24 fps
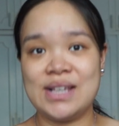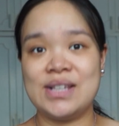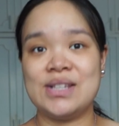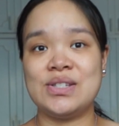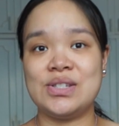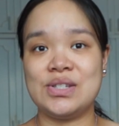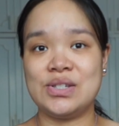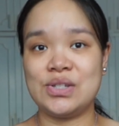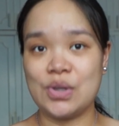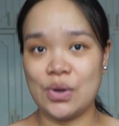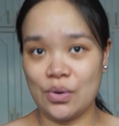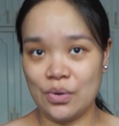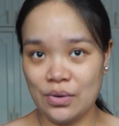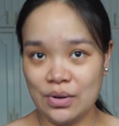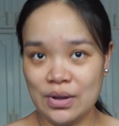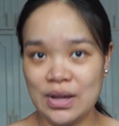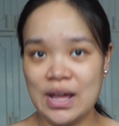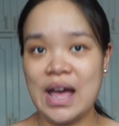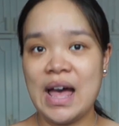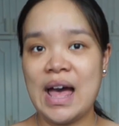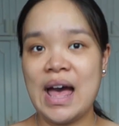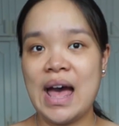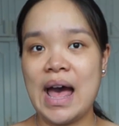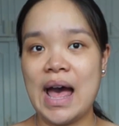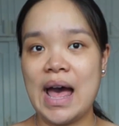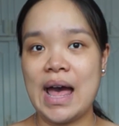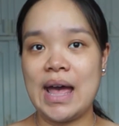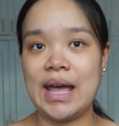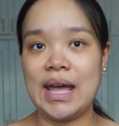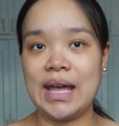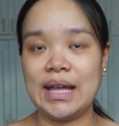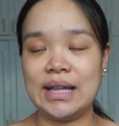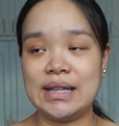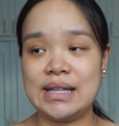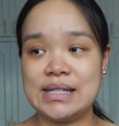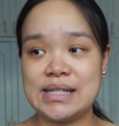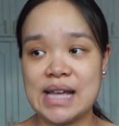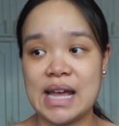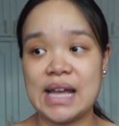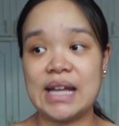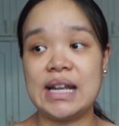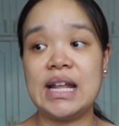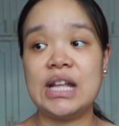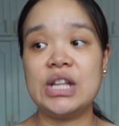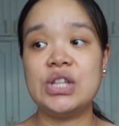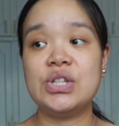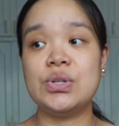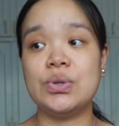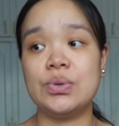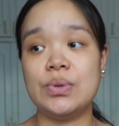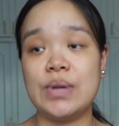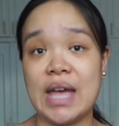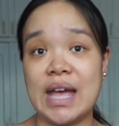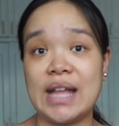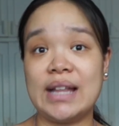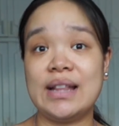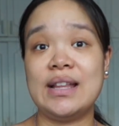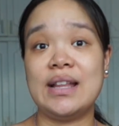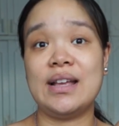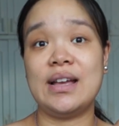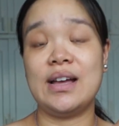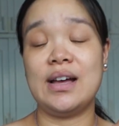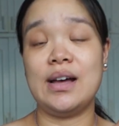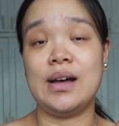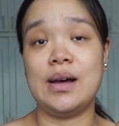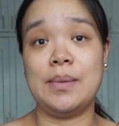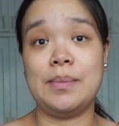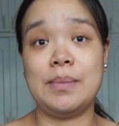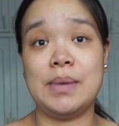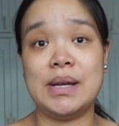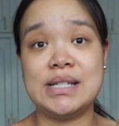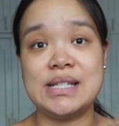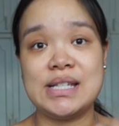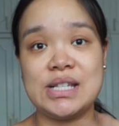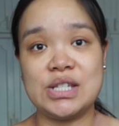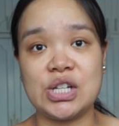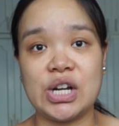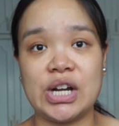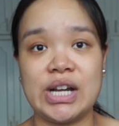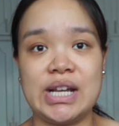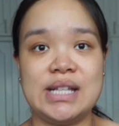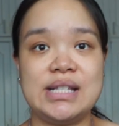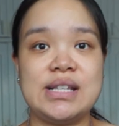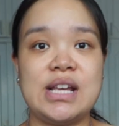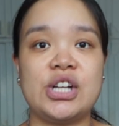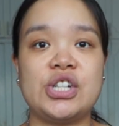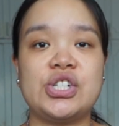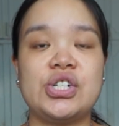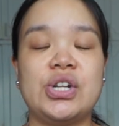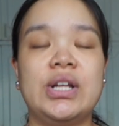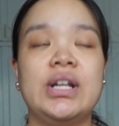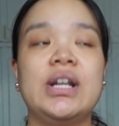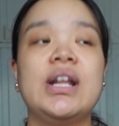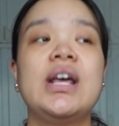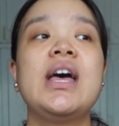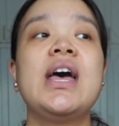So I decided to get a cesarean section.